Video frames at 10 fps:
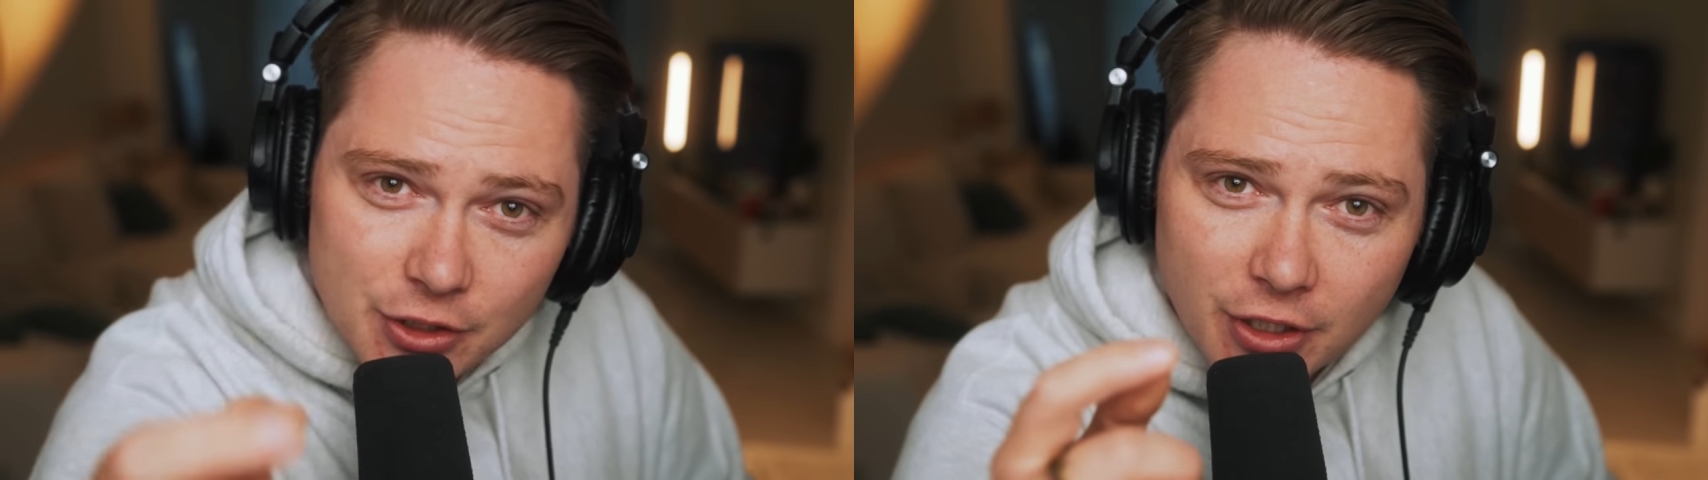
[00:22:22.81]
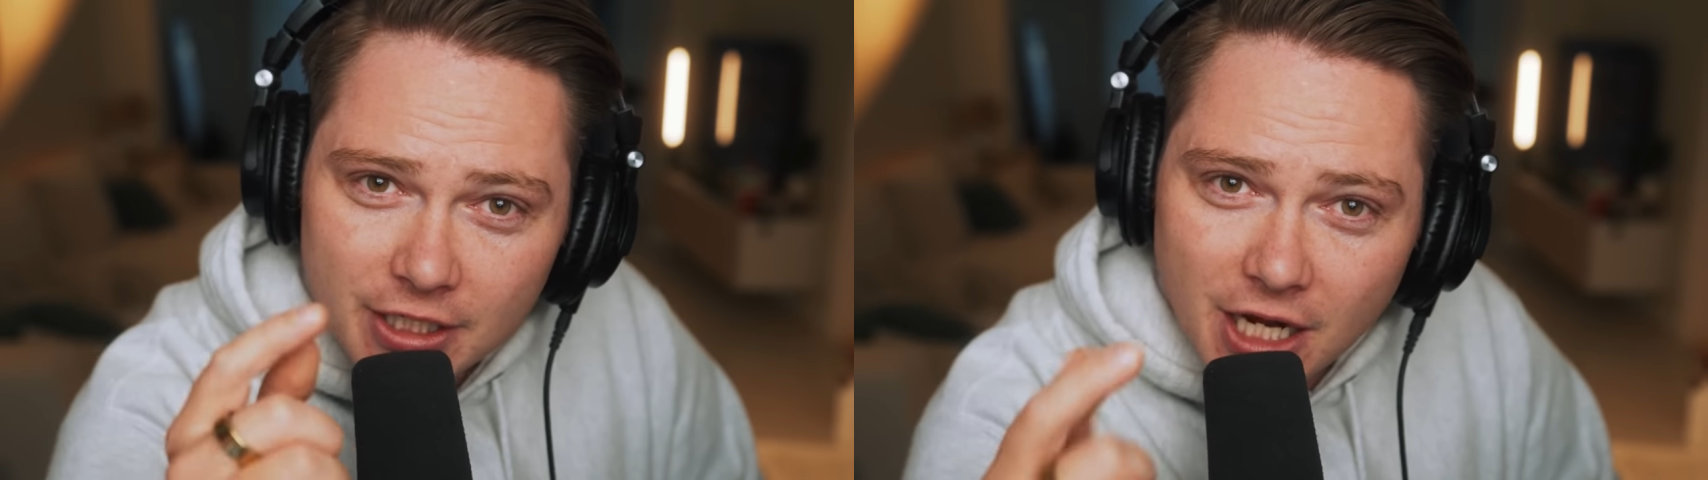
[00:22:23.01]
you
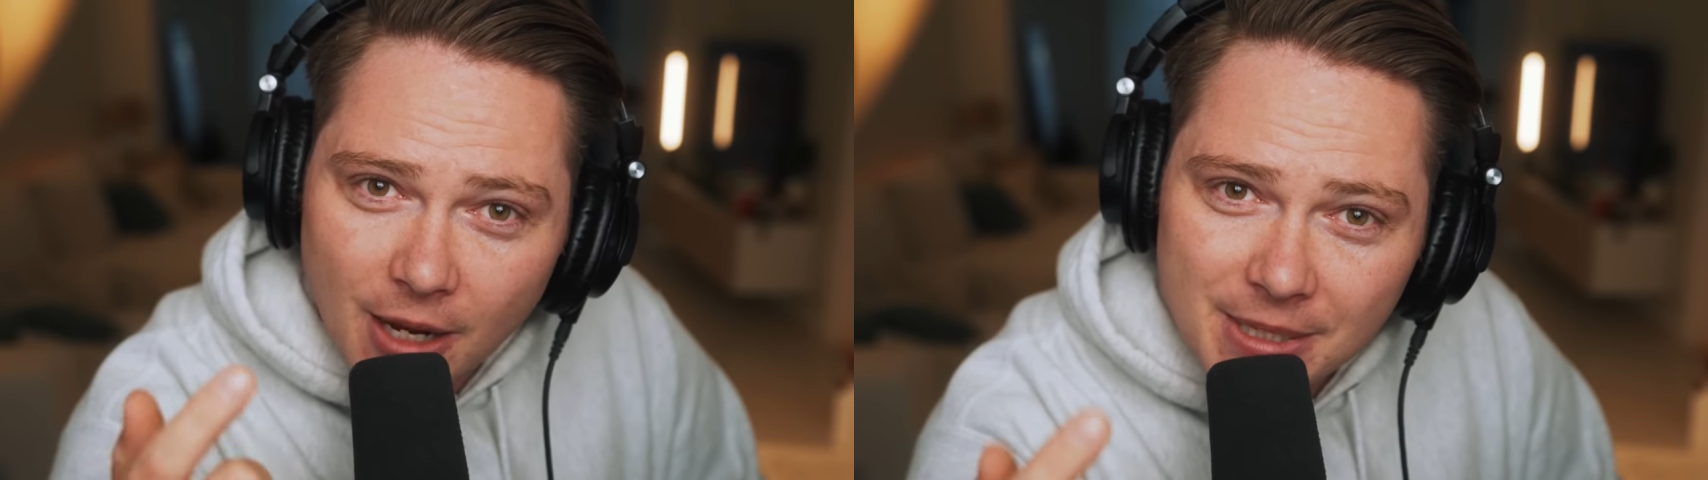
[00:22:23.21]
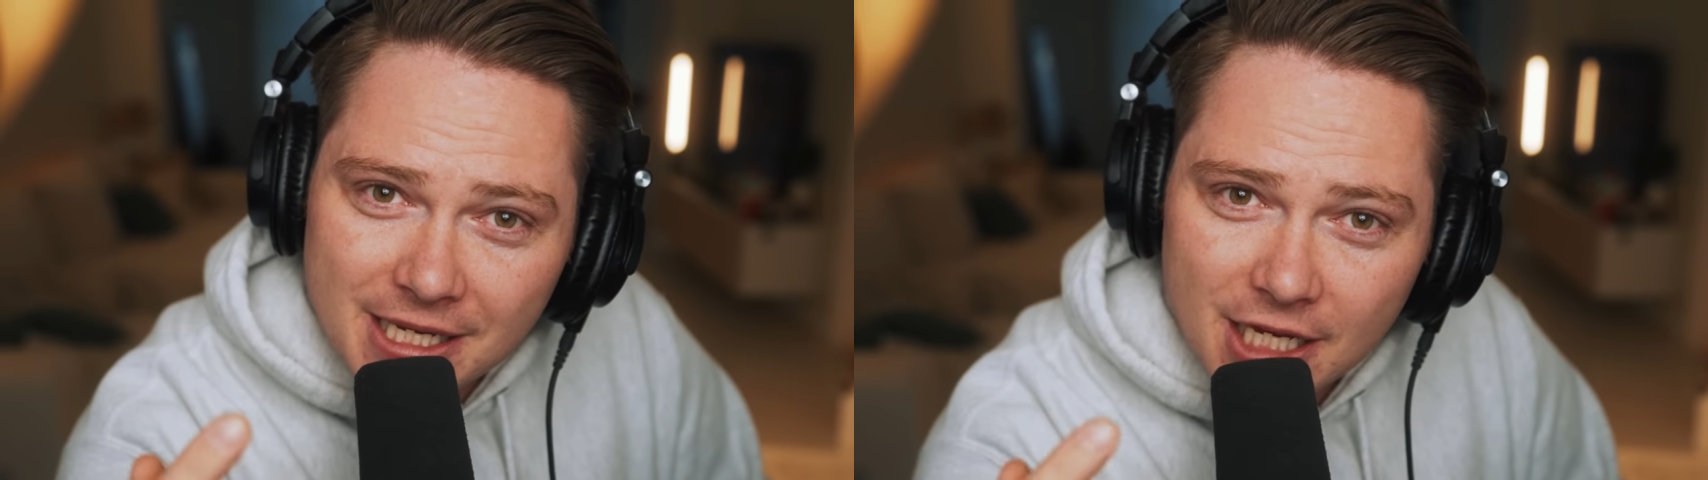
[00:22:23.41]
could
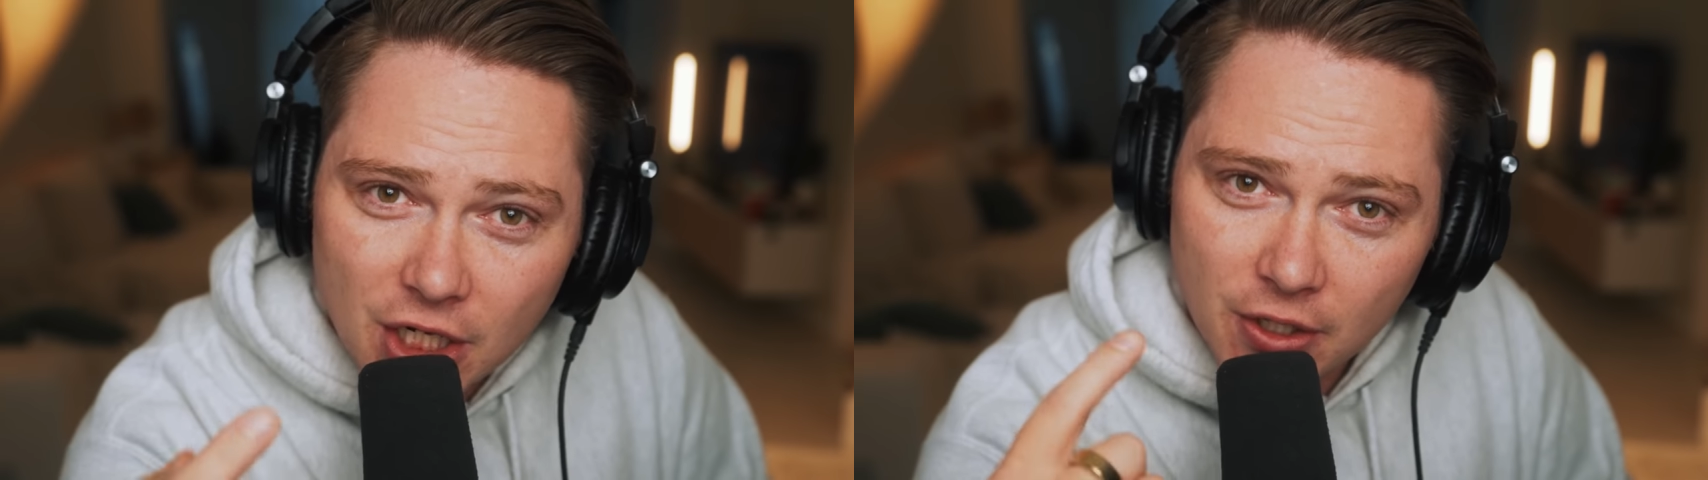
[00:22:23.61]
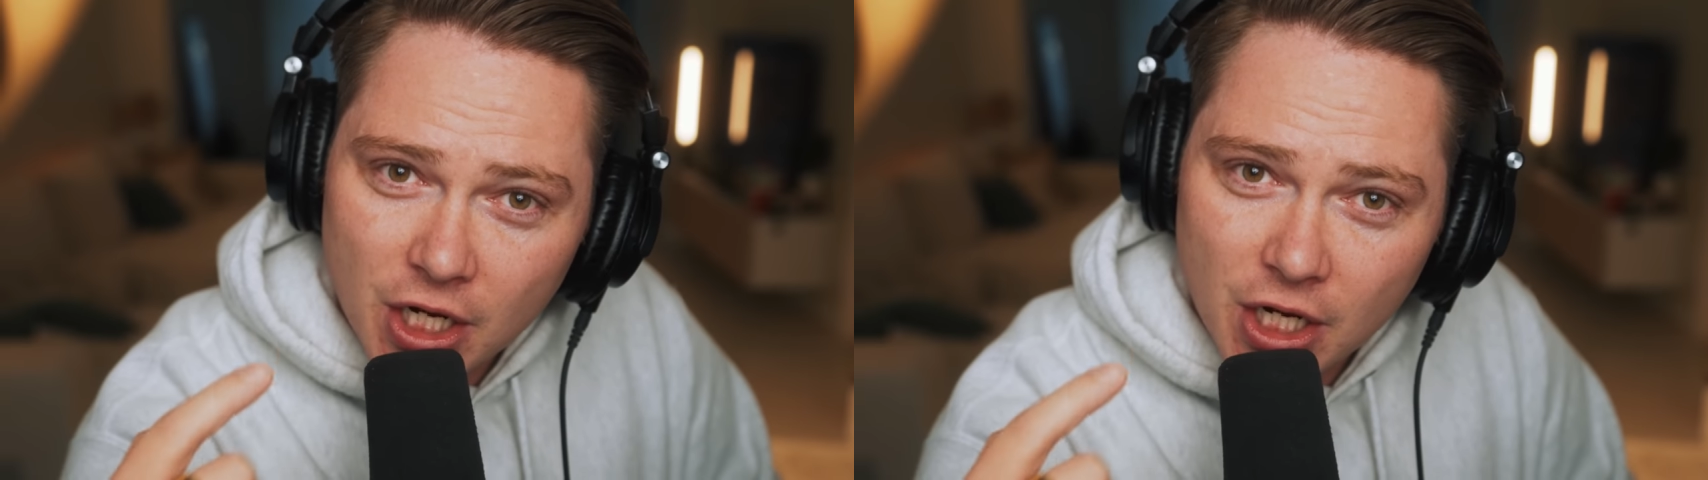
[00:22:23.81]
come in here,